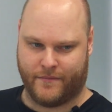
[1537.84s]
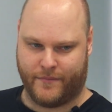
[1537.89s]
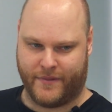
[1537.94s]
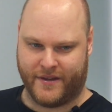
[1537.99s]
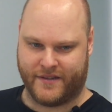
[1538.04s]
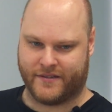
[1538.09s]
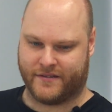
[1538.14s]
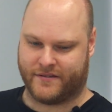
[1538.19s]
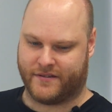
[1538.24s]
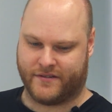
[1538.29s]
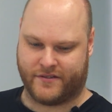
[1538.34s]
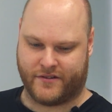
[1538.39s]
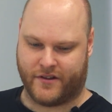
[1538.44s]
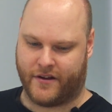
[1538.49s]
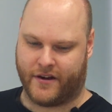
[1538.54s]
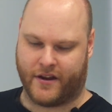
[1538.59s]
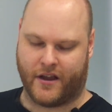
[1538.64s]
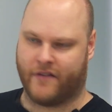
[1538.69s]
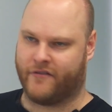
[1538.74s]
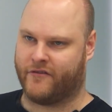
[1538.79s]
businesses
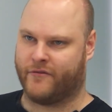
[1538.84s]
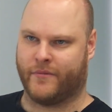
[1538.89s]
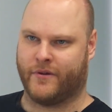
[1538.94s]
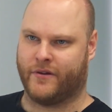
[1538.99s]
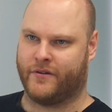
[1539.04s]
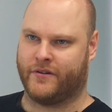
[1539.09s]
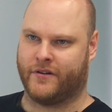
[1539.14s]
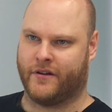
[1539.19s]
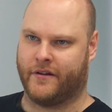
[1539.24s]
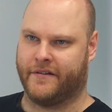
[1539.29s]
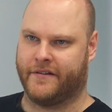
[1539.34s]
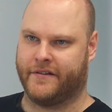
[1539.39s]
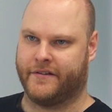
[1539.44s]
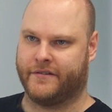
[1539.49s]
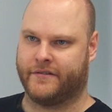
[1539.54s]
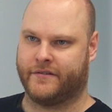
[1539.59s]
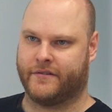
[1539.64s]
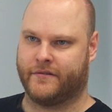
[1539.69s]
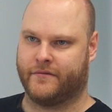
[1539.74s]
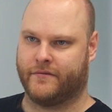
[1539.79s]
turning over a million
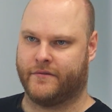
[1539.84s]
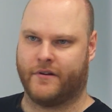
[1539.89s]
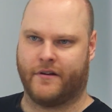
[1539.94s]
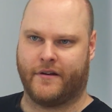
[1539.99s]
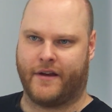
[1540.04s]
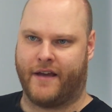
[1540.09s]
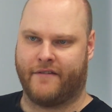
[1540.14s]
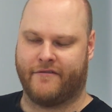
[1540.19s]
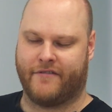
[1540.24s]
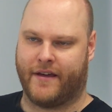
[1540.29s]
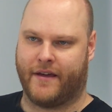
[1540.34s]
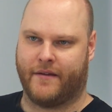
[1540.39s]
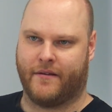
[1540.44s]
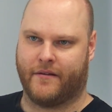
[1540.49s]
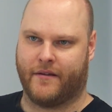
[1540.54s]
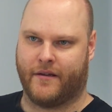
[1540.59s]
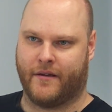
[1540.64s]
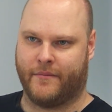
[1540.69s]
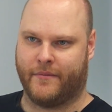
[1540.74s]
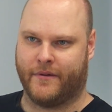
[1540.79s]
dollars, yeah. we don't have
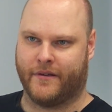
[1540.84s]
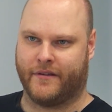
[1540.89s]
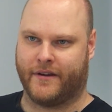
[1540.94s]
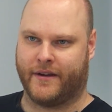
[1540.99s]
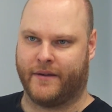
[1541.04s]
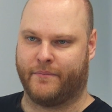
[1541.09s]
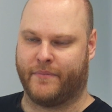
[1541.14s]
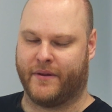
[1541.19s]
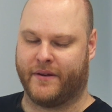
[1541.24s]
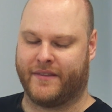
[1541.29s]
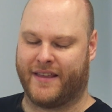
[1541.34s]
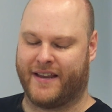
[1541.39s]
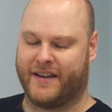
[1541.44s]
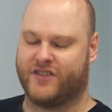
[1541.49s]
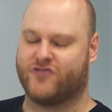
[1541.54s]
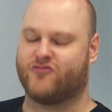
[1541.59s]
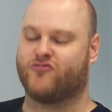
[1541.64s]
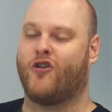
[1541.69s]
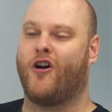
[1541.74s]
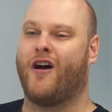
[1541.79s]
that no. ability. But no. they
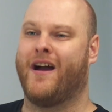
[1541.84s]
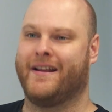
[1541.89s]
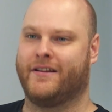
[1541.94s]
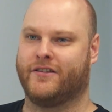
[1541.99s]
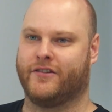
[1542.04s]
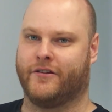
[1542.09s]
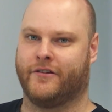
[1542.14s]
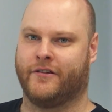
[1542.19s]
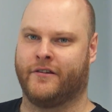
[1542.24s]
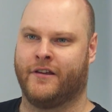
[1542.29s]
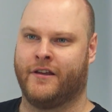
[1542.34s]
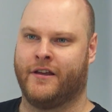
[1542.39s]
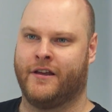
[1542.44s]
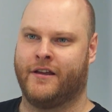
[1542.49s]
try to.